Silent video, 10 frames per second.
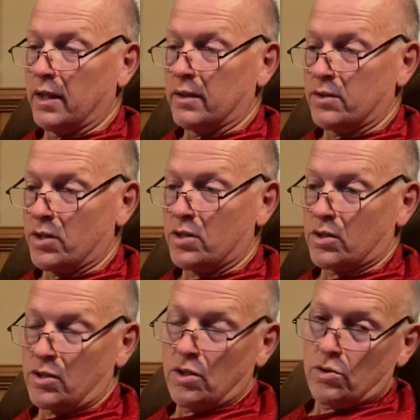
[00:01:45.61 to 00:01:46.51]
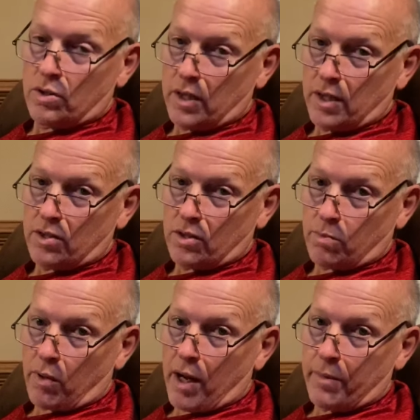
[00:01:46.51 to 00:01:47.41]
Jesus used these as
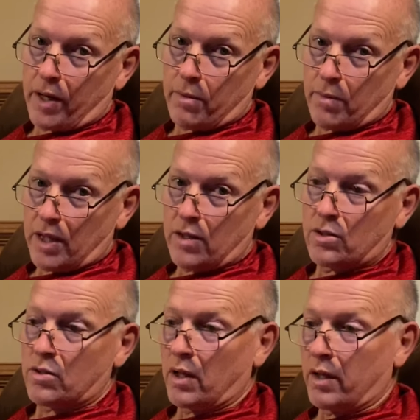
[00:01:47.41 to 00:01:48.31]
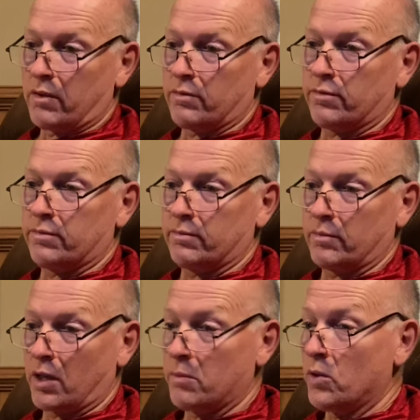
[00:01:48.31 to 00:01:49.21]
primary means of
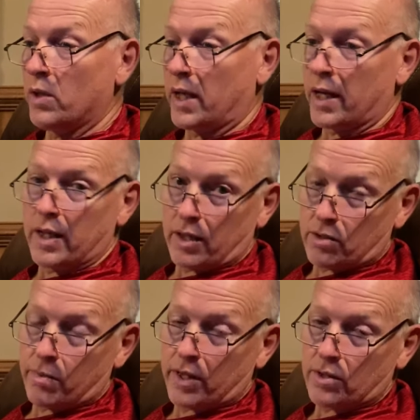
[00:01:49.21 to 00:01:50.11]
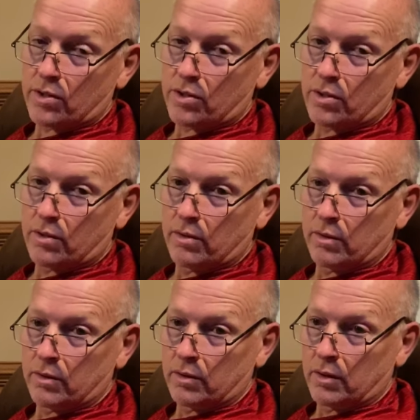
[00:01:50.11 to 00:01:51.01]
communicating his message.
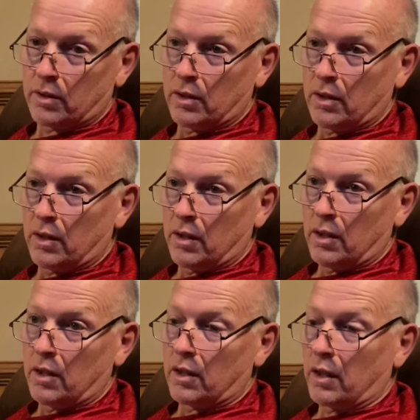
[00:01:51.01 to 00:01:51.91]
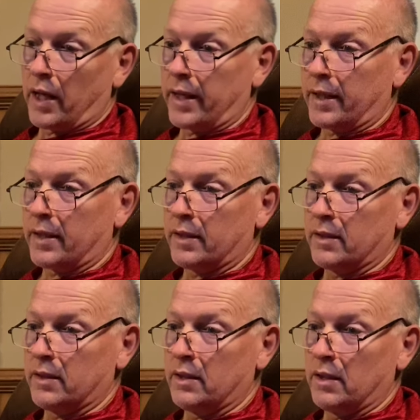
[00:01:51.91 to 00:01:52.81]
Like
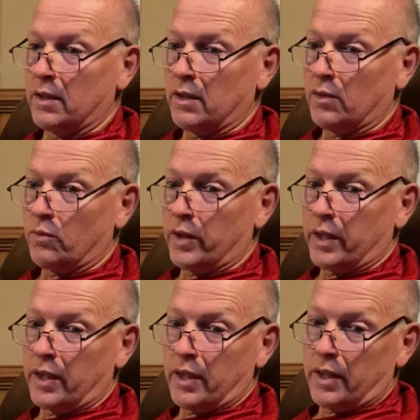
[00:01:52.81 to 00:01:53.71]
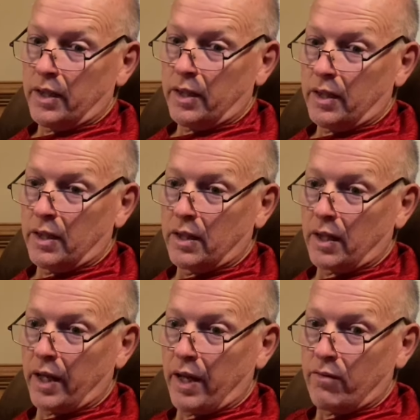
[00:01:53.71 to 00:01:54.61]
when he
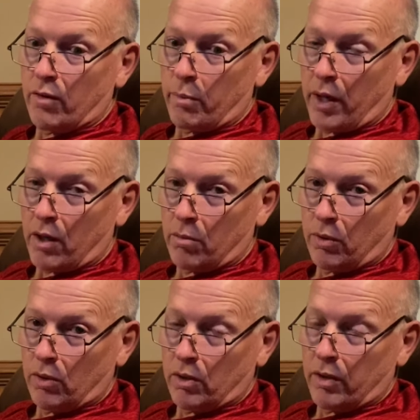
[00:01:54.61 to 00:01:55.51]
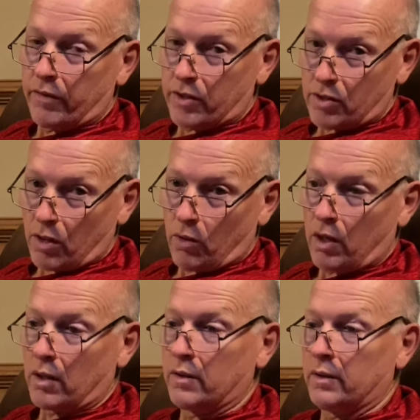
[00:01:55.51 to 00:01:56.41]
gave the parable of the sower.